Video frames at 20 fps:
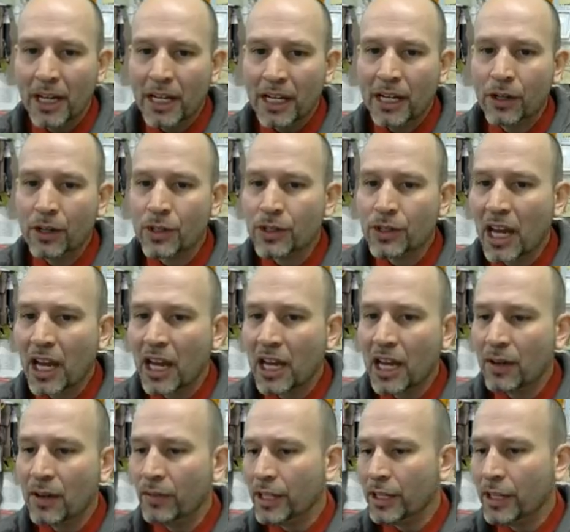Here's
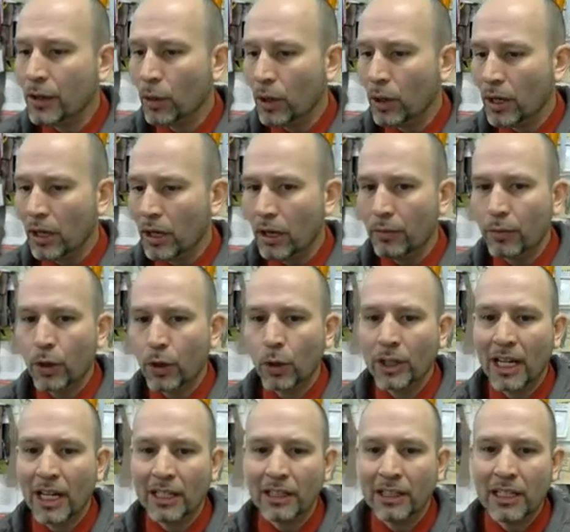a video of
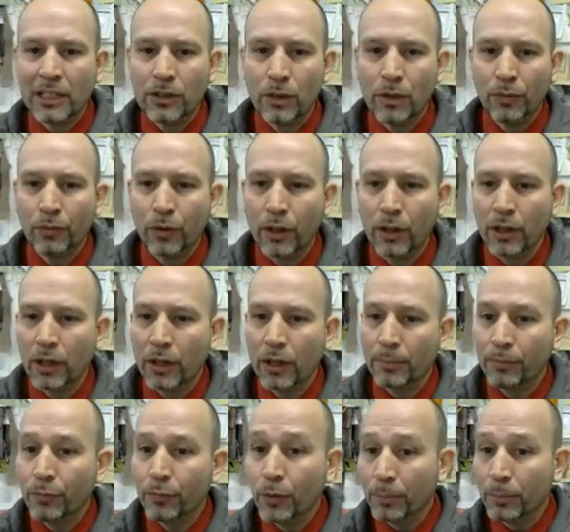Ronaldinho
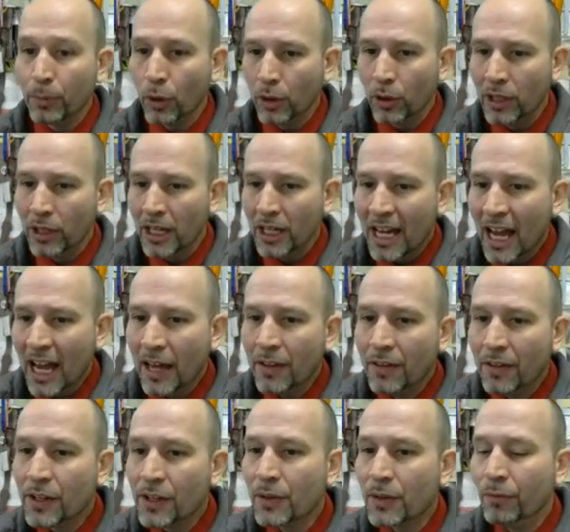from football. And
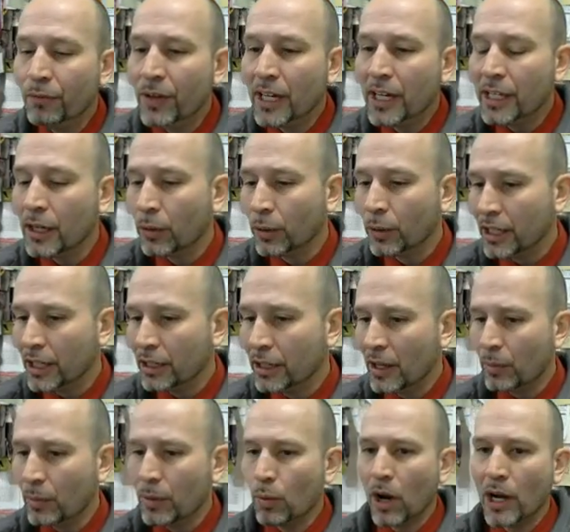then there's a video here
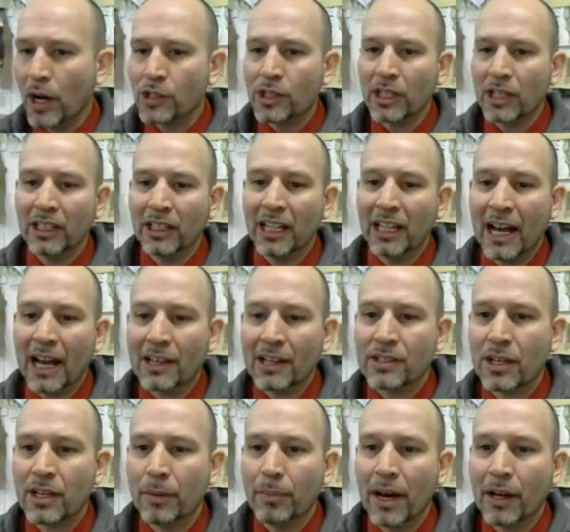that we watch in
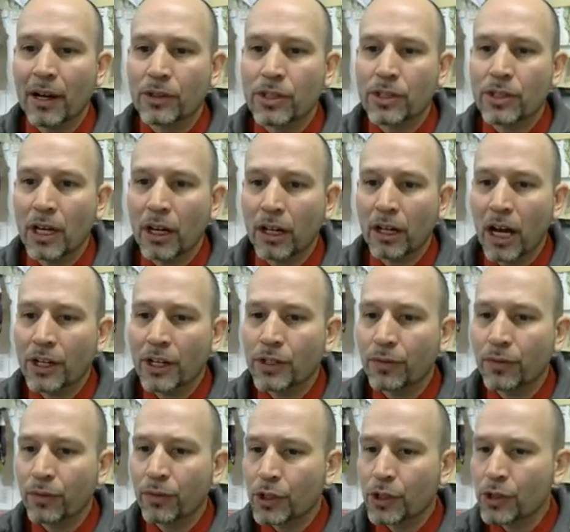class about
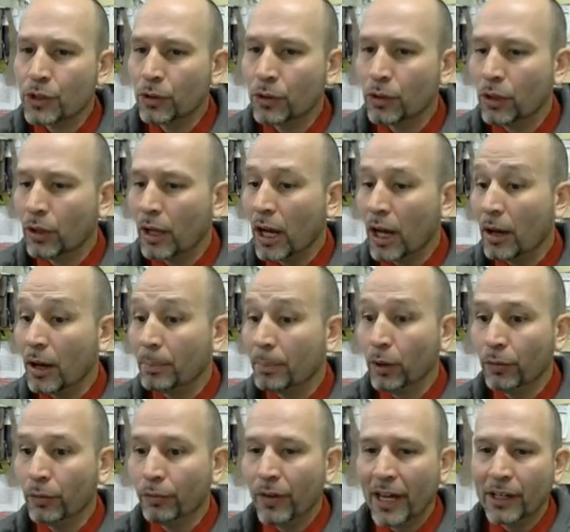controversial
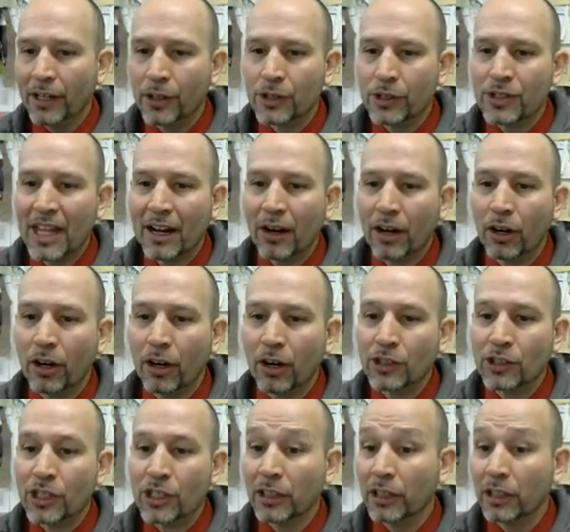bullfighters that are
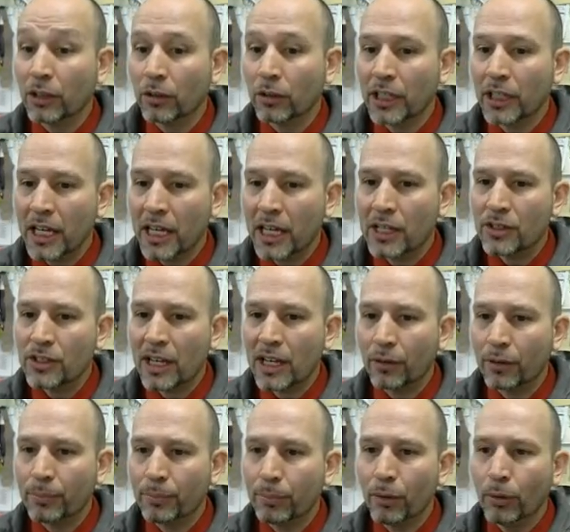actually little kids that
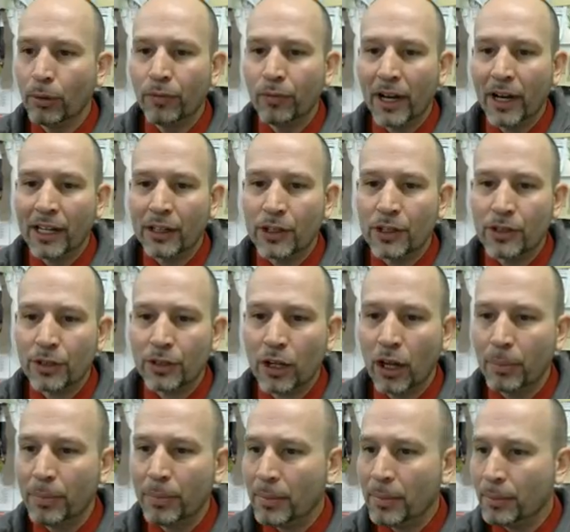are bullfighters,
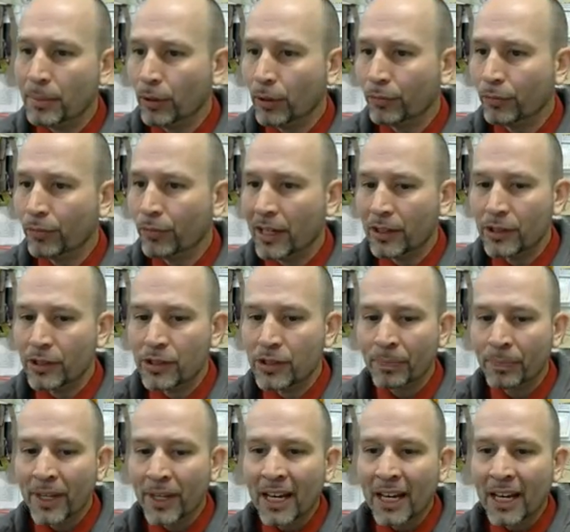called baby bullfighters.